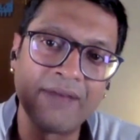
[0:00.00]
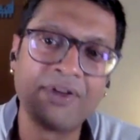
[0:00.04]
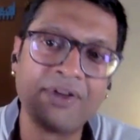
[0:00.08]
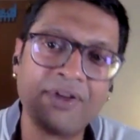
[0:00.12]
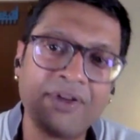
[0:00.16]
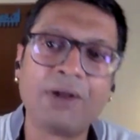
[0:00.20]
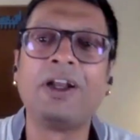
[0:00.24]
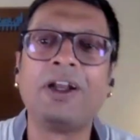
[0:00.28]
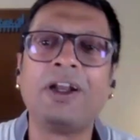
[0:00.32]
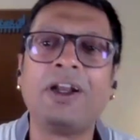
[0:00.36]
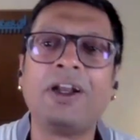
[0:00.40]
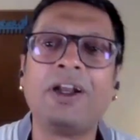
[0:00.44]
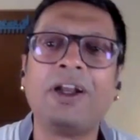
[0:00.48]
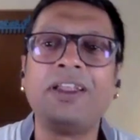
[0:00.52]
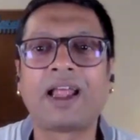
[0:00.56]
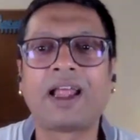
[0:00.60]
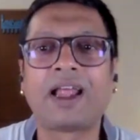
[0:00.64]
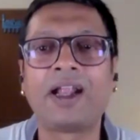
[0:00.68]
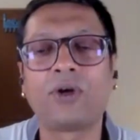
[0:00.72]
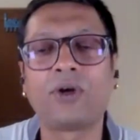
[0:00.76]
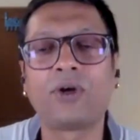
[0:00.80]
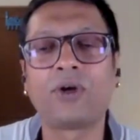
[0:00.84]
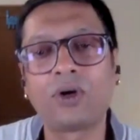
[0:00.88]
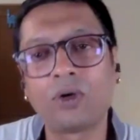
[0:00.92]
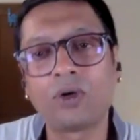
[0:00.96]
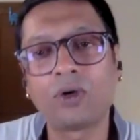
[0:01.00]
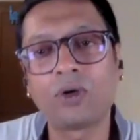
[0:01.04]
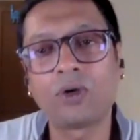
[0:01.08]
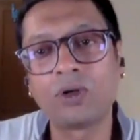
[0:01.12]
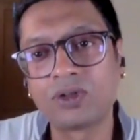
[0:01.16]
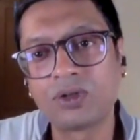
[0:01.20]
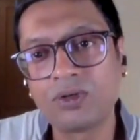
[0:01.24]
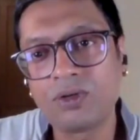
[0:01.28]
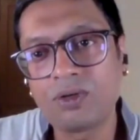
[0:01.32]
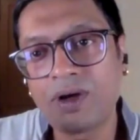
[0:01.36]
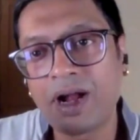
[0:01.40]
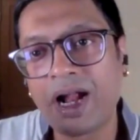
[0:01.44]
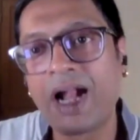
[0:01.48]
everybody that I taught
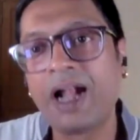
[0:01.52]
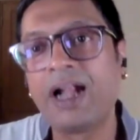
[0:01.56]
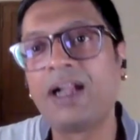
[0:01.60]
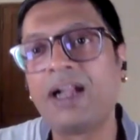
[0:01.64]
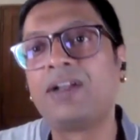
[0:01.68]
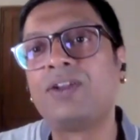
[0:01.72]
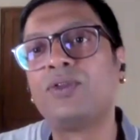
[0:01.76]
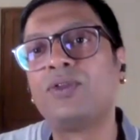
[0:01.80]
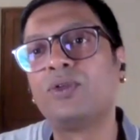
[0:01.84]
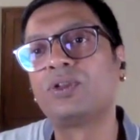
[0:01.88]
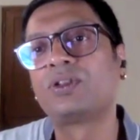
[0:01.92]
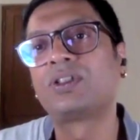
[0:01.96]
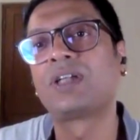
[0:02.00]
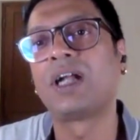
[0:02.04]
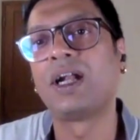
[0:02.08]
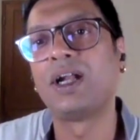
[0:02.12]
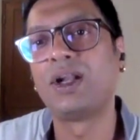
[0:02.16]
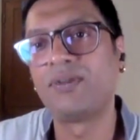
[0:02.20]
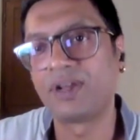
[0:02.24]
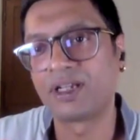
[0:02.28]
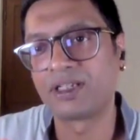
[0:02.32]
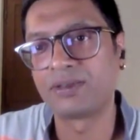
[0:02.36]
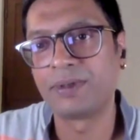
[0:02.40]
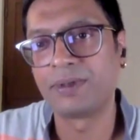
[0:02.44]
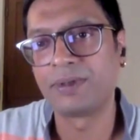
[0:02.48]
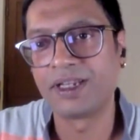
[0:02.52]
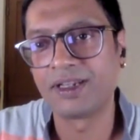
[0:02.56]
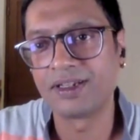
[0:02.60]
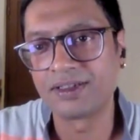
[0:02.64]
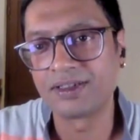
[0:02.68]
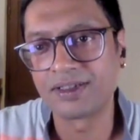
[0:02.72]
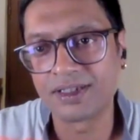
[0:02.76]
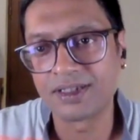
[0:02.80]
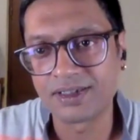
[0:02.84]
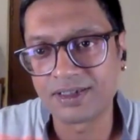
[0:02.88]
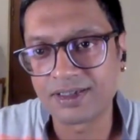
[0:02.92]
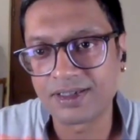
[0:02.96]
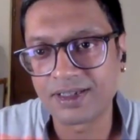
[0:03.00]
also had those kind of
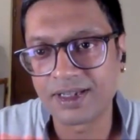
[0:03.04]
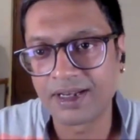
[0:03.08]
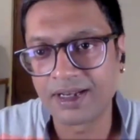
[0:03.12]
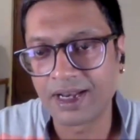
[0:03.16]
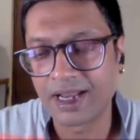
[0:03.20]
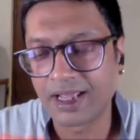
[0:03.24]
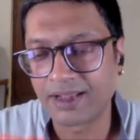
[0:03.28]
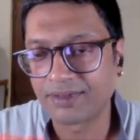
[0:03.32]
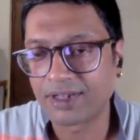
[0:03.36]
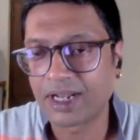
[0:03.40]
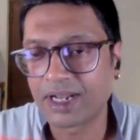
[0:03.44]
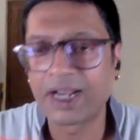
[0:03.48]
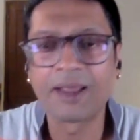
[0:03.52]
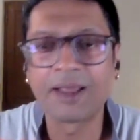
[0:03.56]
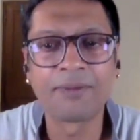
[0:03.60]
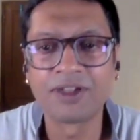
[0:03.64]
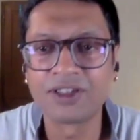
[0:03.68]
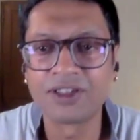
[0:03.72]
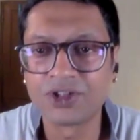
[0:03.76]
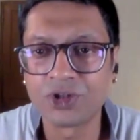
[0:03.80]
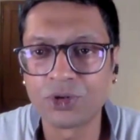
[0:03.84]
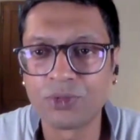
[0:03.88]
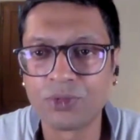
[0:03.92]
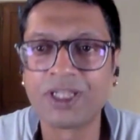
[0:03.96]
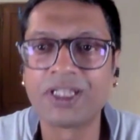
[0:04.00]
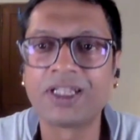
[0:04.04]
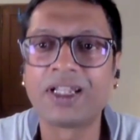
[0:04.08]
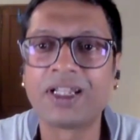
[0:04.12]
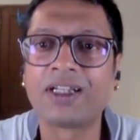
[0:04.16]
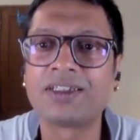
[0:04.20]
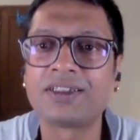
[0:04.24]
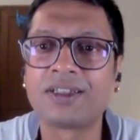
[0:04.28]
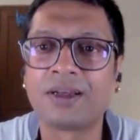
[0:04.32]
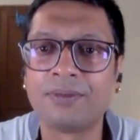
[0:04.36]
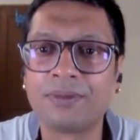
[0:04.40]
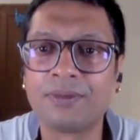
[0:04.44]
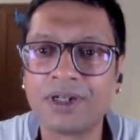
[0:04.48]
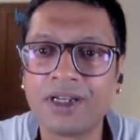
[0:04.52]
experiences in life. And I'm assuming
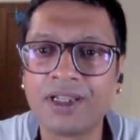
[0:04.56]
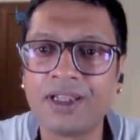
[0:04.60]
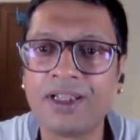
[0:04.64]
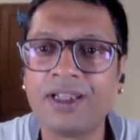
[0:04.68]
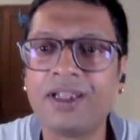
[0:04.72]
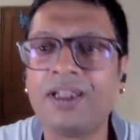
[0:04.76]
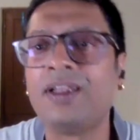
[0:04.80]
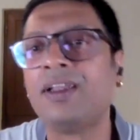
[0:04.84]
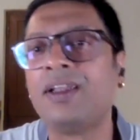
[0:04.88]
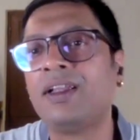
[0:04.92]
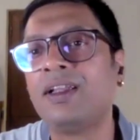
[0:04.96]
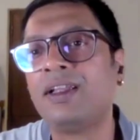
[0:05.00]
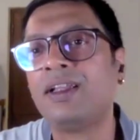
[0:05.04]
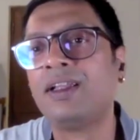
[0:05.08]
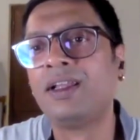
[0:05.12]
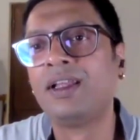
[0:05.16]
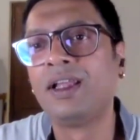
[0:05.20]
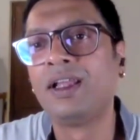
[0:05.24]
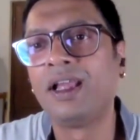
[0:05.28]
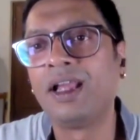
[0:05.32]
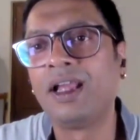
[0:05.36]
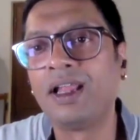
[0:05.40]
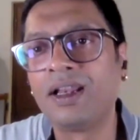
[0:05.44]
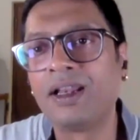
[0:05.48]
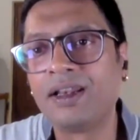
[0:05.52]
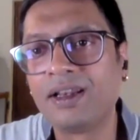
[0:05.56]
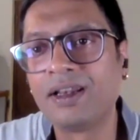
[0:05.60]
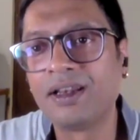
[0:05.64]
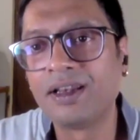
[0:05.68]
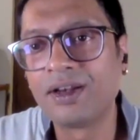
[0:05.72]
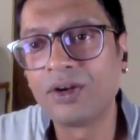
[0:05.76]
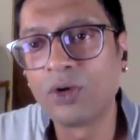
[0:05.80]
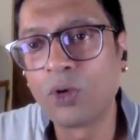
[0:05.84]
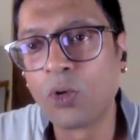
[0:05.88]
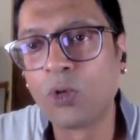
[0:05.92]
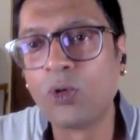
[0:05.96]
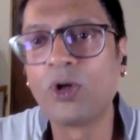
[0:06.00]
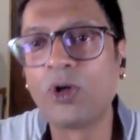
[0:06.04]
that somebody
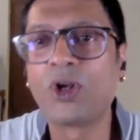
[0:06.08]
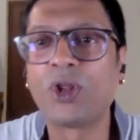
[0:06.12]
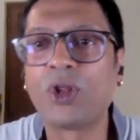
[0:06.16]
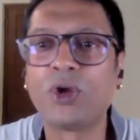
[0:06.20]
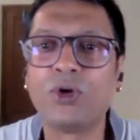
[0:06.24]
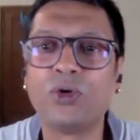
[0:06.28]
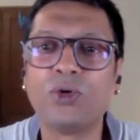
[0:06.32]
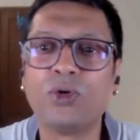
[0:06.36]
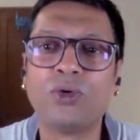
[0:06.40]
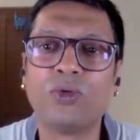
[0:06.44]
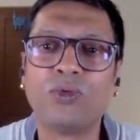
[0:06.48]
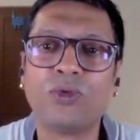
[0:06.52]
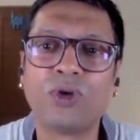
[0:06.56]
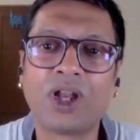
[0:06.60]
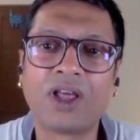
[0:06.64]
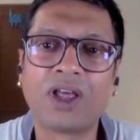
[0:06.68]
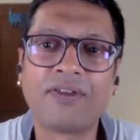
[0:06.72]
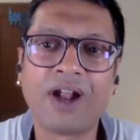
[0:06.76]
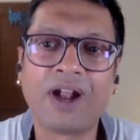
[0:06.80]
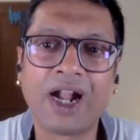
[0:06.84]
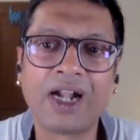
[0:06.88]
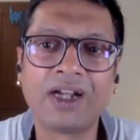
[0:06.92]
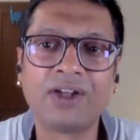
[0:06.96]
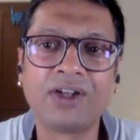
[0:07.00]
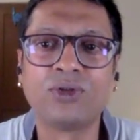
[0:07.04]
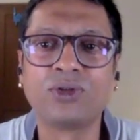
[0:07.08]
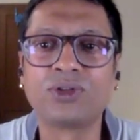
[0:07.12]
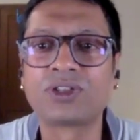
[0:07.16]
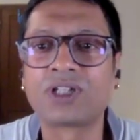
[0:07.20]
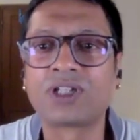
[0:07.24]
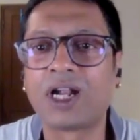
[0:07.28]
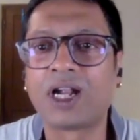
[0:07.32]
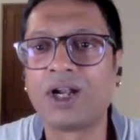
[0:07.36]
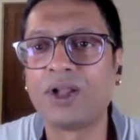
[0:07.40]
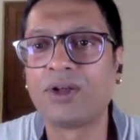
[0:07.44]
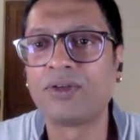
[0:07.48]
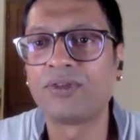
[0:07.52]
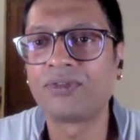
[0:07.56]
in known to you would have had those
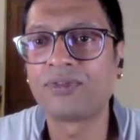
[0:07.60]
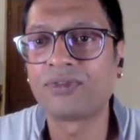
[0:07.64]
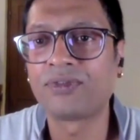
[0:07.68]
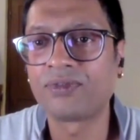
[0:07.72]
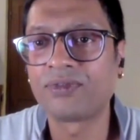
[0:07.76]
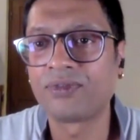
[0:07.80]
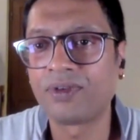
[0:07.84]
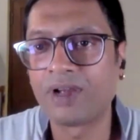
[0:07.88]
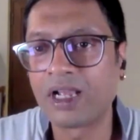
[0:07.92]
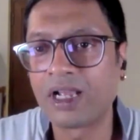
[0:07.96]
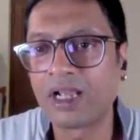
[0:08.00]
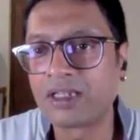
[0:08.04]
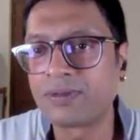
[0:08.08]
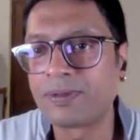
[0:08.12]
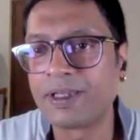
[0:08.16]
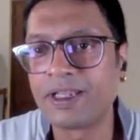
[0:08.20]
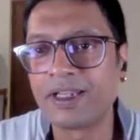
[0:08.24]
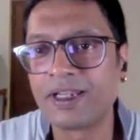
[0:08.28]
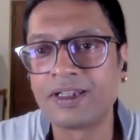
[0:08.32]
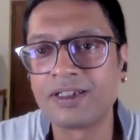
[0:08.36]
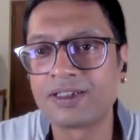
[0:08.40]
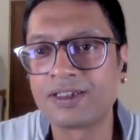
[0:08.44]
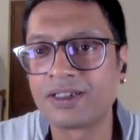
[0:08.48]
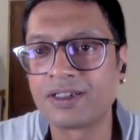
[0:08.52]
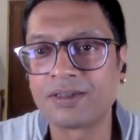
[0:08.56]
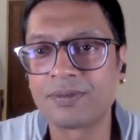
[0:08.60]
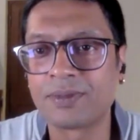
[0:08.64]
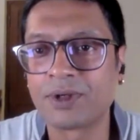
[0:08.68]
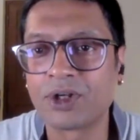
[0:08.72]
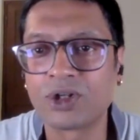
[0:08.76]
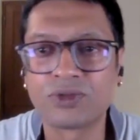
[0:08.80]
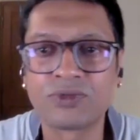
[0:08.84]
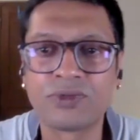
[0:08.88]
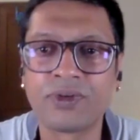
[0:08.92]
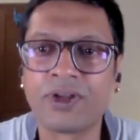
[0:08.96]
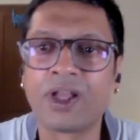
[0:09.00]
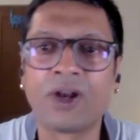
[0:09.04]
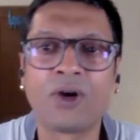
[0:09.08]
kind of experiences,
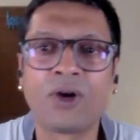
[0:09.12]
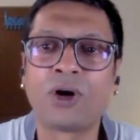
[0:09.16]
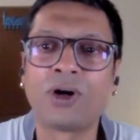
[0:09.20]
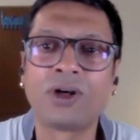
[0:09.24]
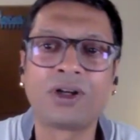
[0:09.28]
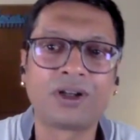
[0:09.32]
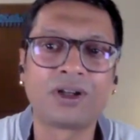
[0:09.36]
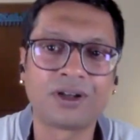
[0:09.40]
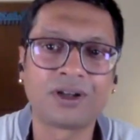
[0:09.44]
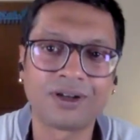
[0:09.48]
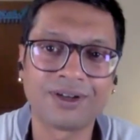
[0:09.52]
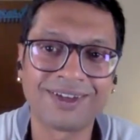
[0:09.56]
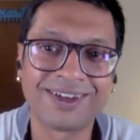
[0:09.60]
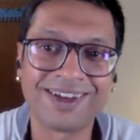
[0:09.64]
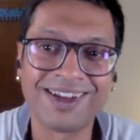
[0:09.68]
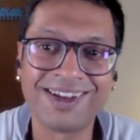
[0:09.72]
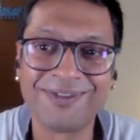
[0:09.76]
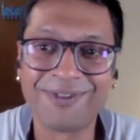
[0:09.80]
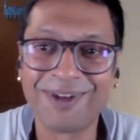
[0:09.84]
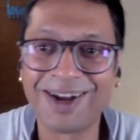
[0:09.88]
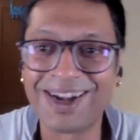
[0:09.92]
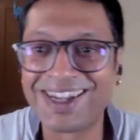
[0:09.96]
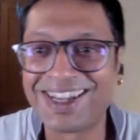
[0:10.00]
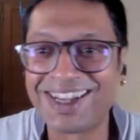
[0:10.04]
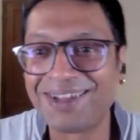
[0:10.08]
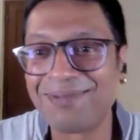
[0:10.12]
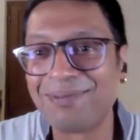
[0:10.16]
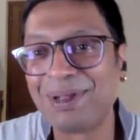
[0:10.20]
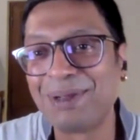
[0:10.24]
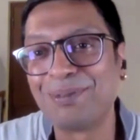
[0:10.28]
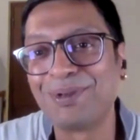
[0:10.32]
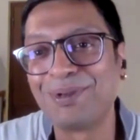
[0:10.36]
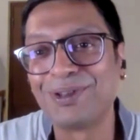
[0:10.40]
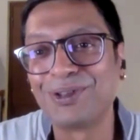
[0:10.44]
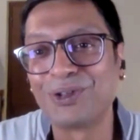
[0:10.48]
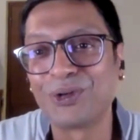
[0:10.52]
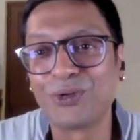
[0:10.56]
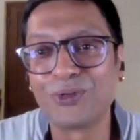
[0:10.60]
because we are not inviting
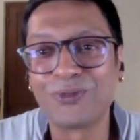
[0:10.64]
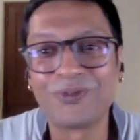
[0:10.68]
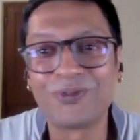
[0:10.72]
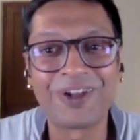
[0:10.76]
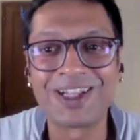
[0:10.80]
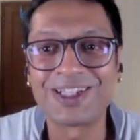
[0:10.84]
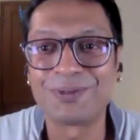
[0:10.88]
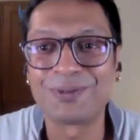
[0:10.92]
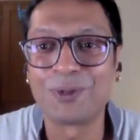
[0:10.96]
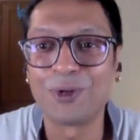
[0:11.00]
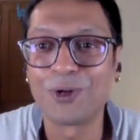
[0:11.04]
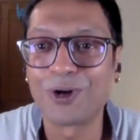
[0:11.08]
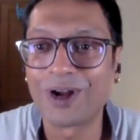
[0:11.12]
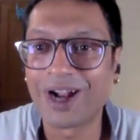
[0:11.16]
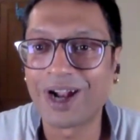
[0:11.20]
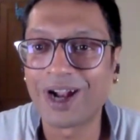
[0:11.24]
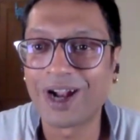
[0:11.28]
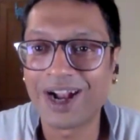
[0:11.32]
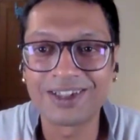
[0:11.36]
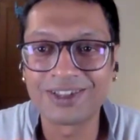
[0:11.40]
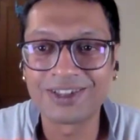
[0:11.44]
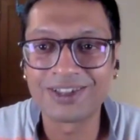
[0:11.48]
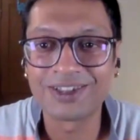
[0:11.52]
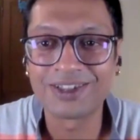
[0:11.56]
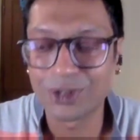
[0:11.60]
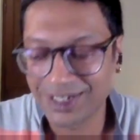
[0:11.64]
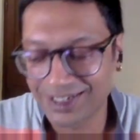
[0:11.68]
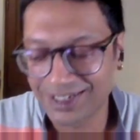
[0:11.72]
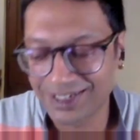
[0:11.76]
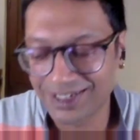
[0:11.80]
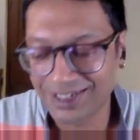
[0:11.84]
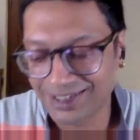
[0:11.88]
people through Facebook ads or